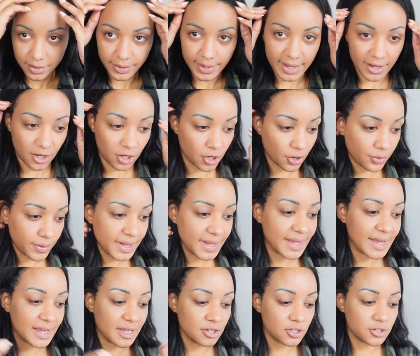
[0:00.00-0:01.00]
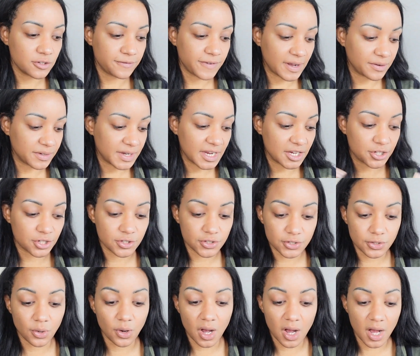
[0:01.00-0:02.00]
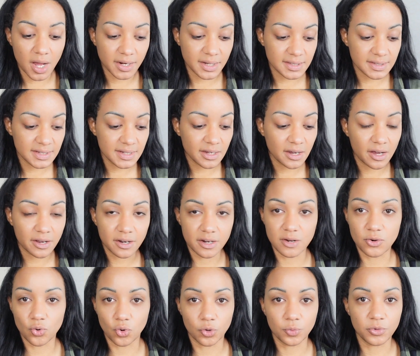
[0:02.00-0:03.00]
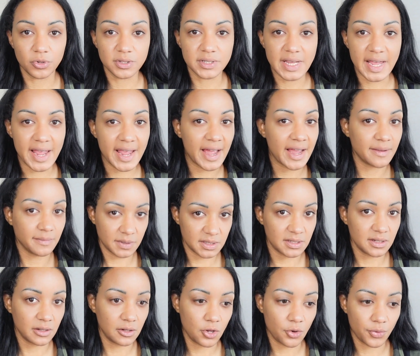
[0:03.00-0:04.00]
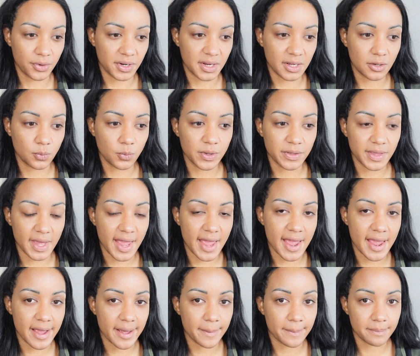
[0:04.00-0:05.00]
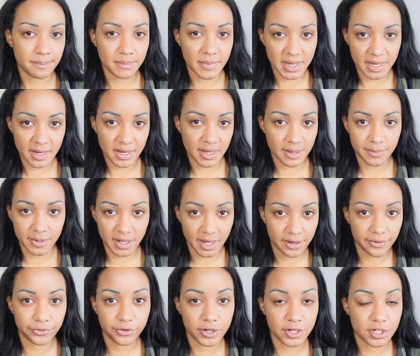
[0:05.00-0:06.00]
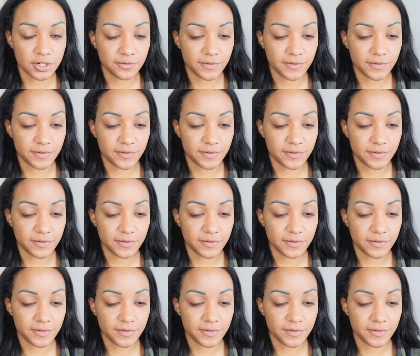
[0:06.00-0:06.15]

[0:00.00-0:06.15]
Okay, going into foundation. So honestly, on a normal day, I am still going in with a medium coverage